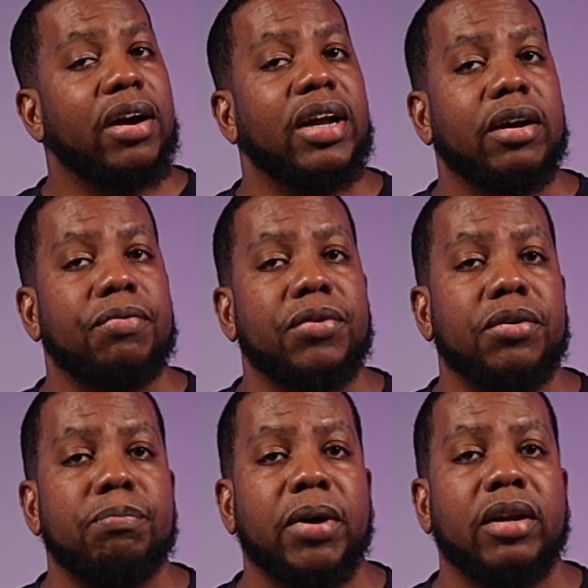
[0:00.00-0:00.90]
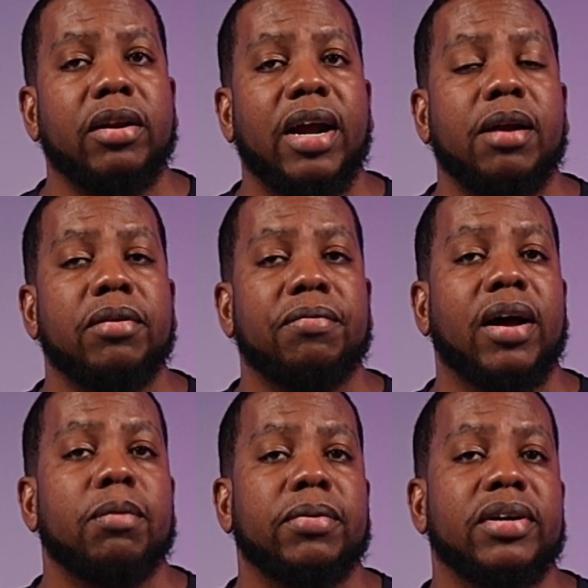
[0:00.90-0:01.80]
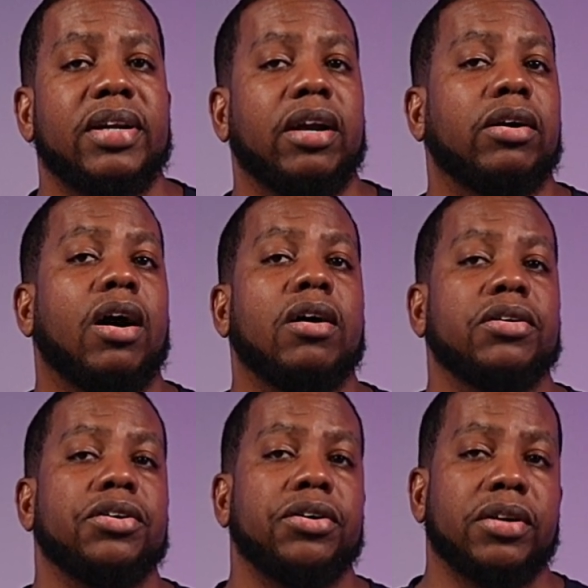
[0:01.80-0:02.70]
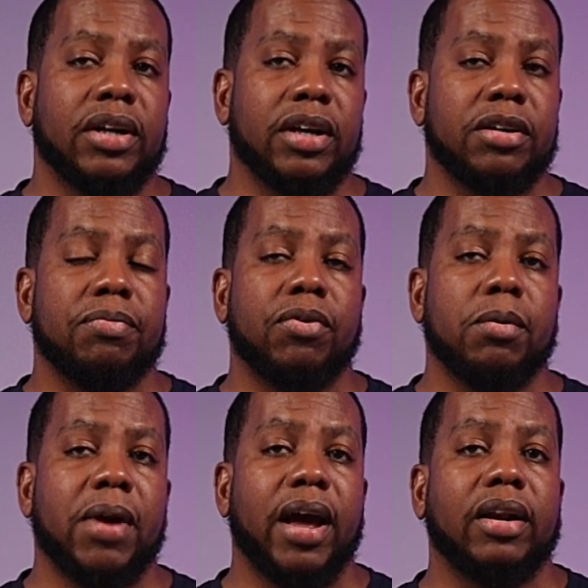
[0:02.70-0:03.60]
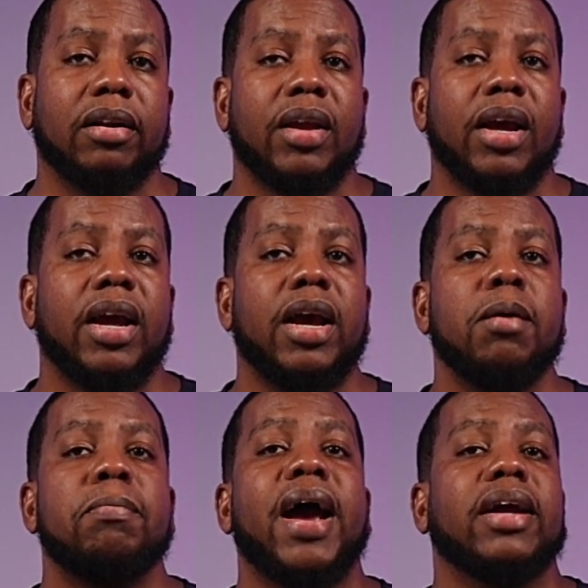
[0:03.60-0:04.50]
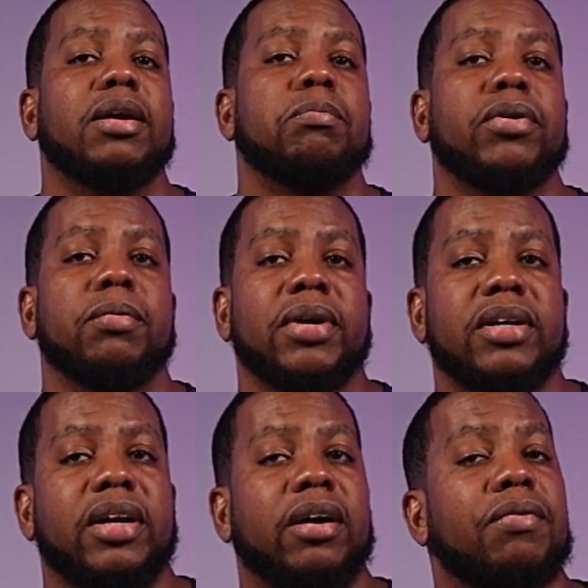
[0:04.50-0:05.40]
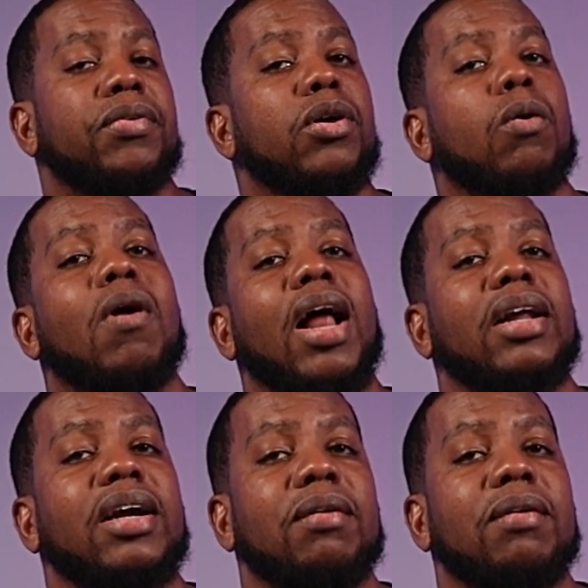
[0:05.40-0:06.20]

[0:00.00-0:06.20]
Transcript: already a few big name developers that are also using this format. Impact improvements. There are a few quality